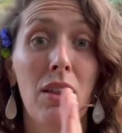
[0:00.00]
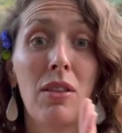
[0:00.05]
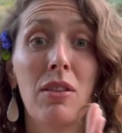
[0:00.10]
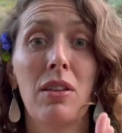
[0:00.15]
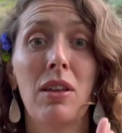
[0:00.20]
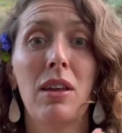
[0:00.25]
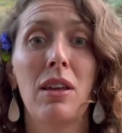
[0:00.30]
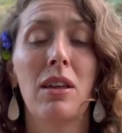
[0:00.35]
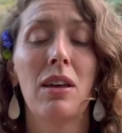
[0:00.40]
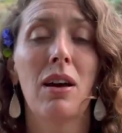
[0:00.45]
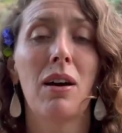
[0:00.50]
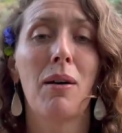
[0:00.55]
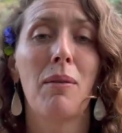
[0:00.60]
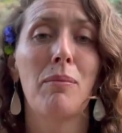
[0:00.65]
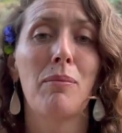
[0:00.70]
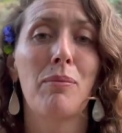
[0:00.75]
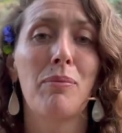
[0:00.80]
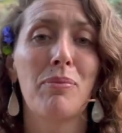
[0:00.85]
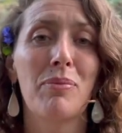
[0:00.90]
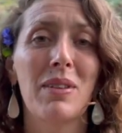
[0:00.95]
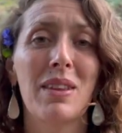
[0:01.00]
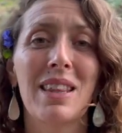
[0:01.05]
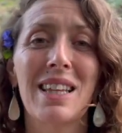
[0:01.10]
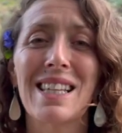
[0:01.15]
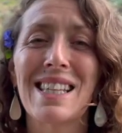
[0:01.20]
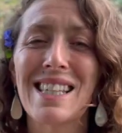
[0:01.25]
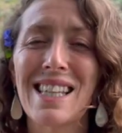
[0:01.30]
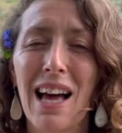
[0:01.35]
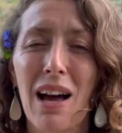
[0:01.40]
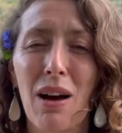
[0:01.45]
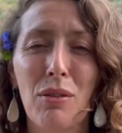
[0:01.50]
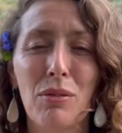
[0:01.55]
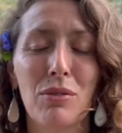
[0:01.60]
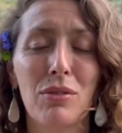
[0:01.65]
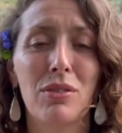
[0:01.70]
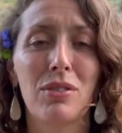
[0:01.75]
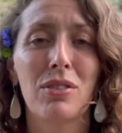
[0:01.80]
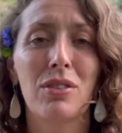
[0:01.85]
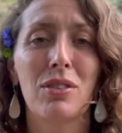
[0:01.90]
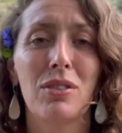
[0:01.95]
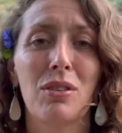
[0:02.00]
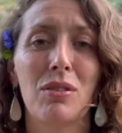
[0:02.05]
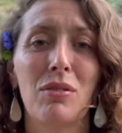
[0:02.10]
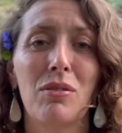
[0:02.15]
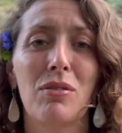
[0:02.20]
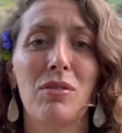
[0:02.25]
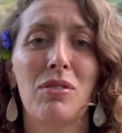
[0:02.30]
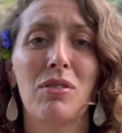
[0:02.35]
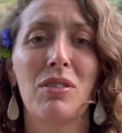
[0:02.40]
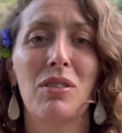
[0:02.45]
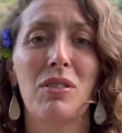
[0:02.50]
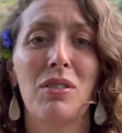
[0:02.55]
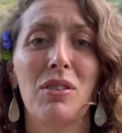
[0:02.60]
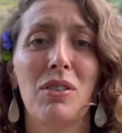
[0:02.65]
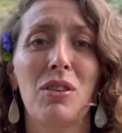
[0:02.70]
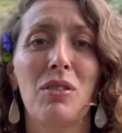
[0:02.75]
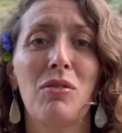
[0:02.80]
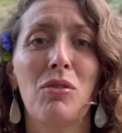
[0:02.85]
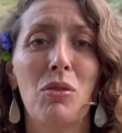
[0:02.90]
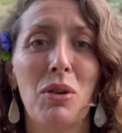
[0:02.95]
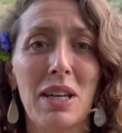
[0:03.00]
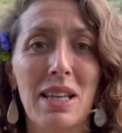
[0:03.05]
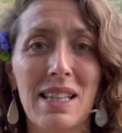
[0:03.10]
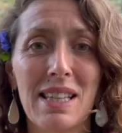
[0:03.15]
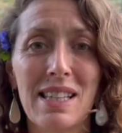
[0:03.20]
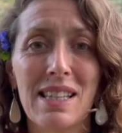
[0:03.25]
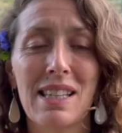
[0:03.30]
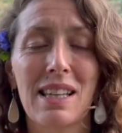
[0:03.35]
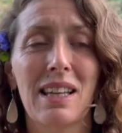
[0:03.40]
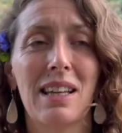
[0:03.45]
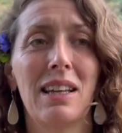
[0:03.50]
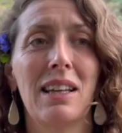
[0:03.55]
the sound of the voice